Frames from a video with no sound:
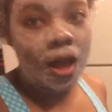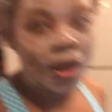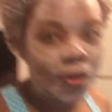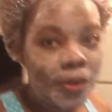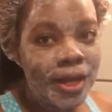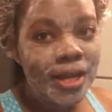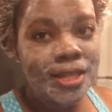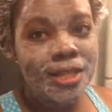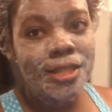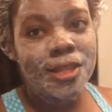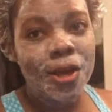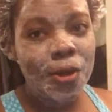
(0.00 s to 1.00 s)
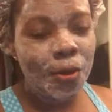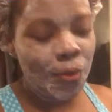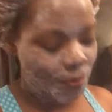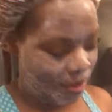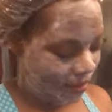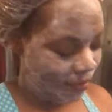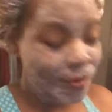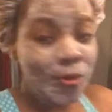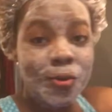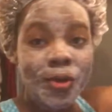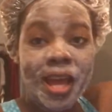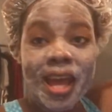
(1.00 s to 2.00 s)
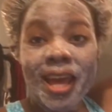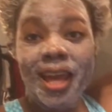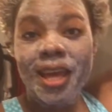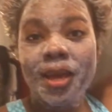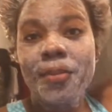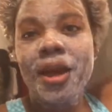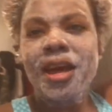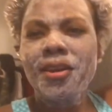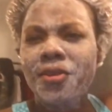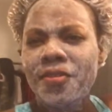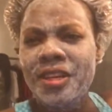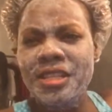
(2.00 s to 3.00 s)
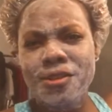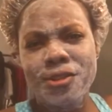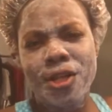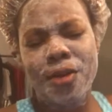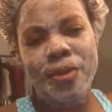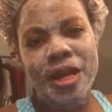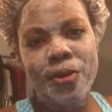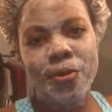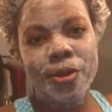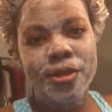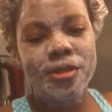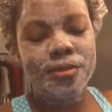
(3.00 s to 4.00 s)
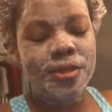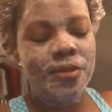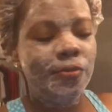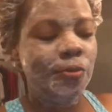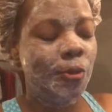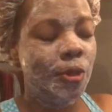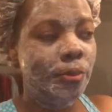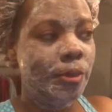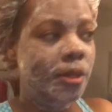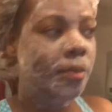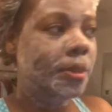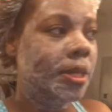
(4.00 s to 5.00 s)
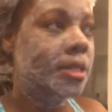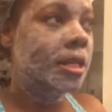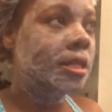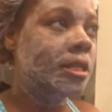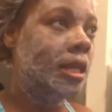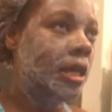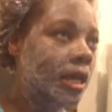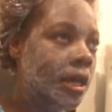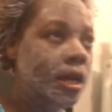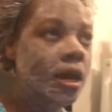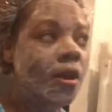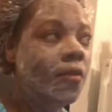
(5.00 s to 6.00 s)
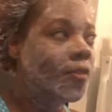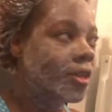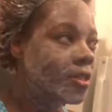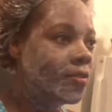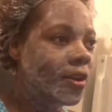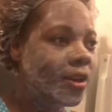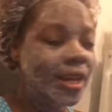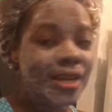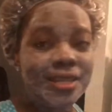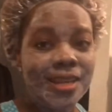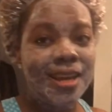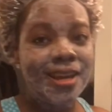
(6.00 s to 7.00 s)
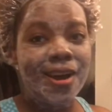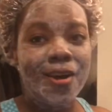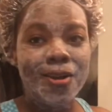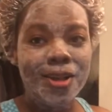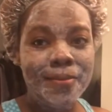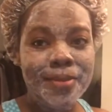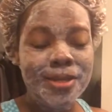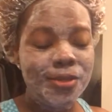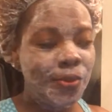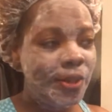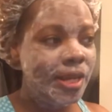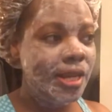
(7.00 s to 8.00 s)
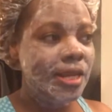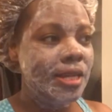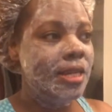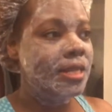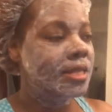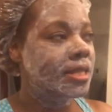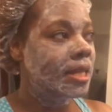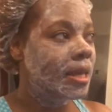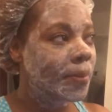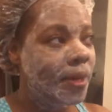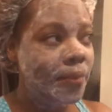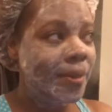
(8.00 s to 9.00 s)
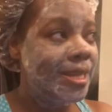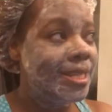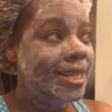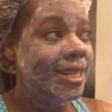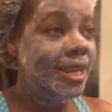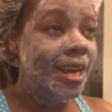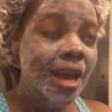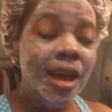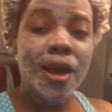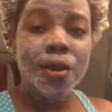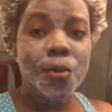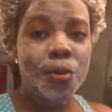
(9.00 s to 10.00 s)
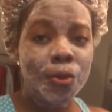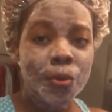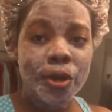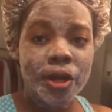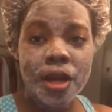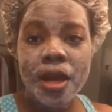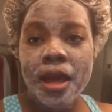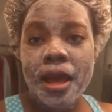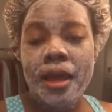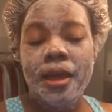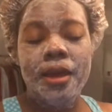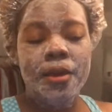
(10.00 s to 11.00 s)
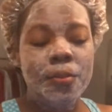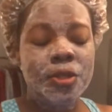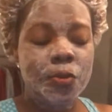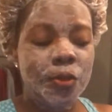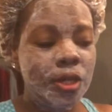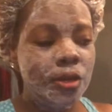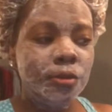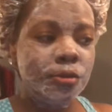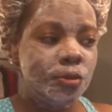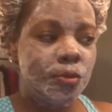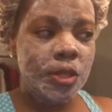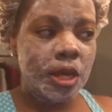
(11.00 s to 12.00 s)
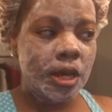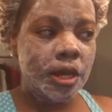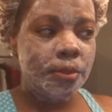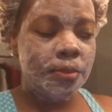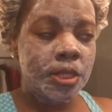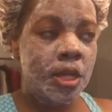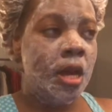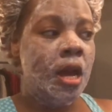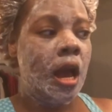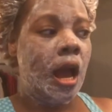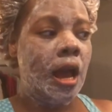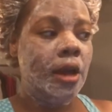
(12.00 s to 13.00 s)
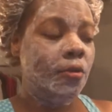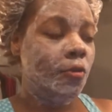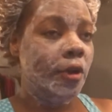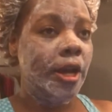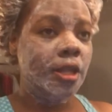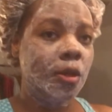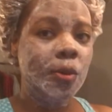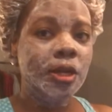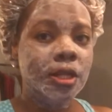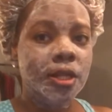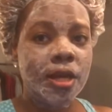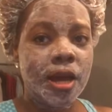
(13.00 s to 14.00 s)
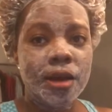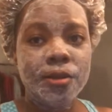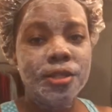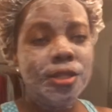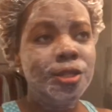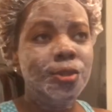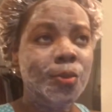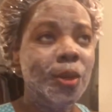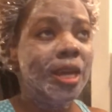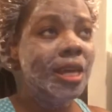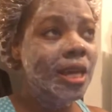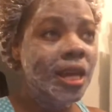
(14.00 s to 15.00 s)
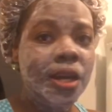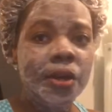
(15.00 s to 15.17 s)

all right so my food came I don't know if I told y'all but I ordered some stuff from Grubhub because I just can't first of all like I said all I've been doing is sleeping basically and going to work and between those two times I rarely want to leave the house to do any